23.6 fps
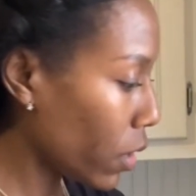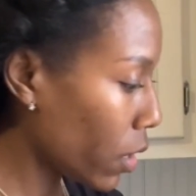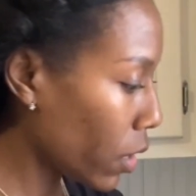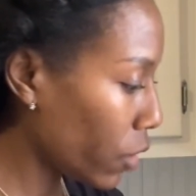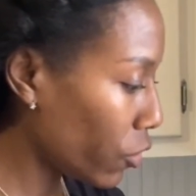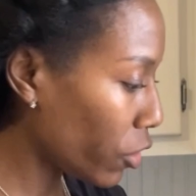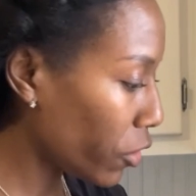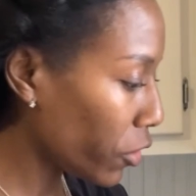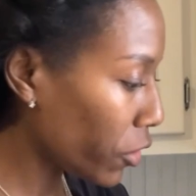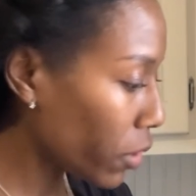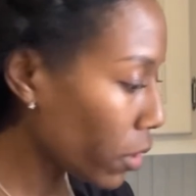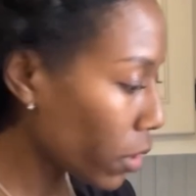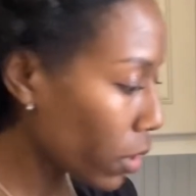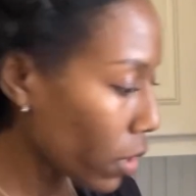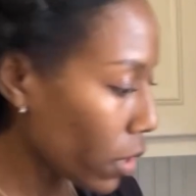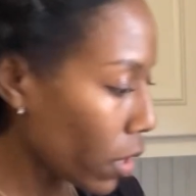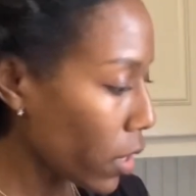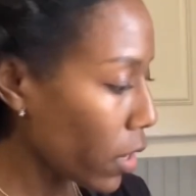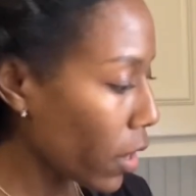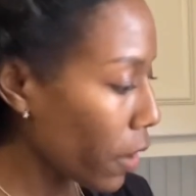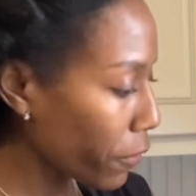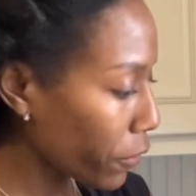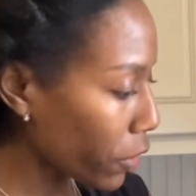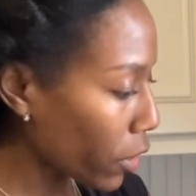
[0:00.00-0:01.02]
just
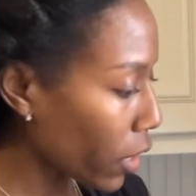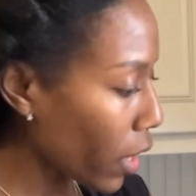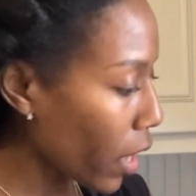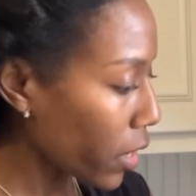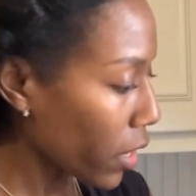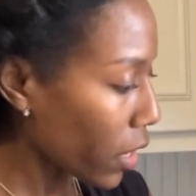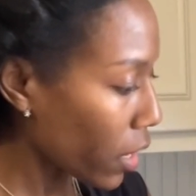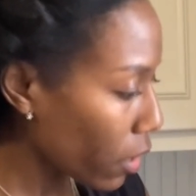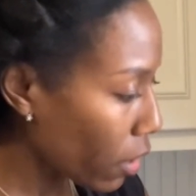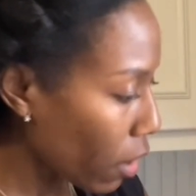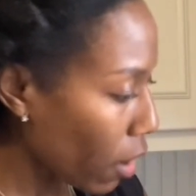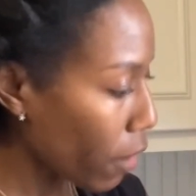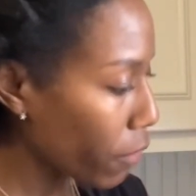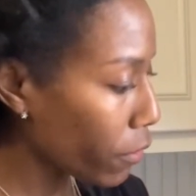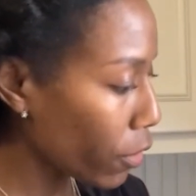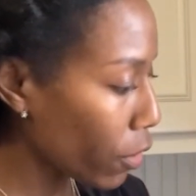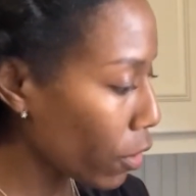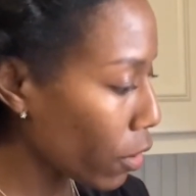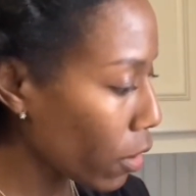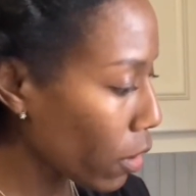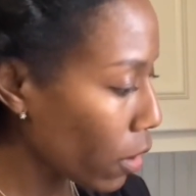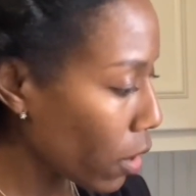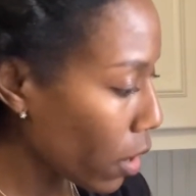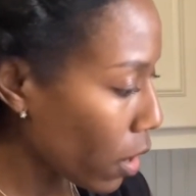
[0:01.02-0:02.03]
enough to kind of
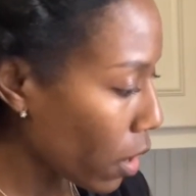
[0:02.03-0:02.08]
cover